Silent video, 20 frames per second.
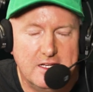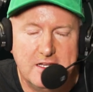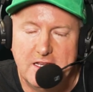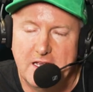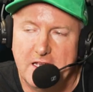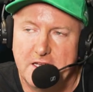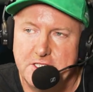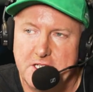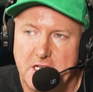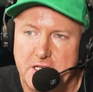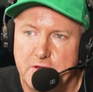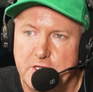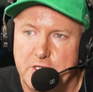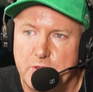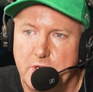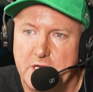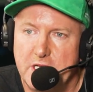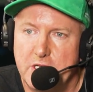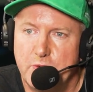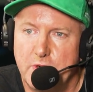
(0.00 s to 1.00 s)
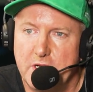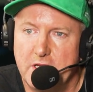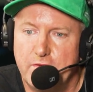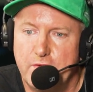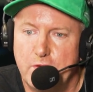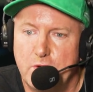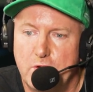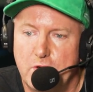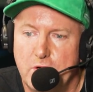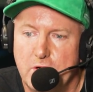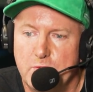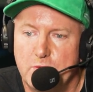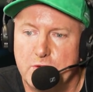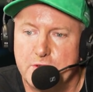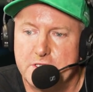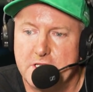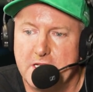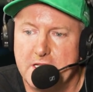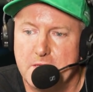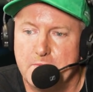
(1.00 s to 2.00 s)
And January 2024, will
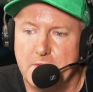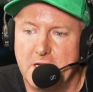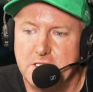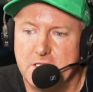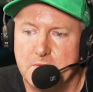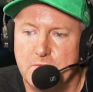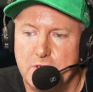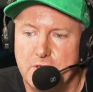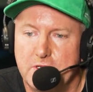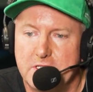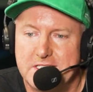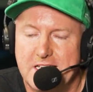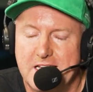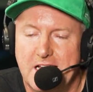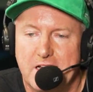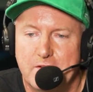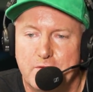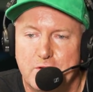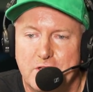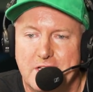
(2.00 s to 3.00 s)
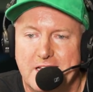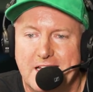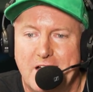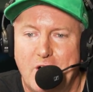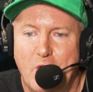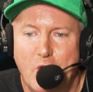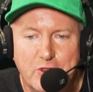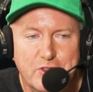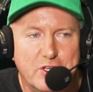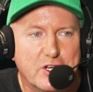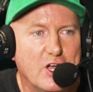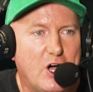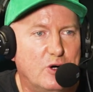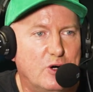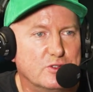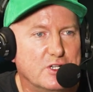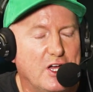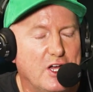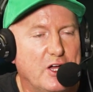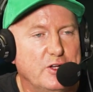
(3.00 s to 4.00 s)
see the Magic Millions Carnival on the
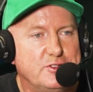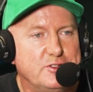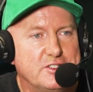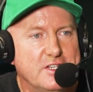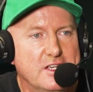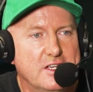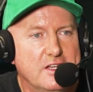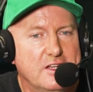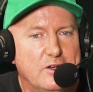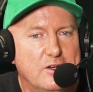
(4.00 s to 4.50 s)
Gold Coast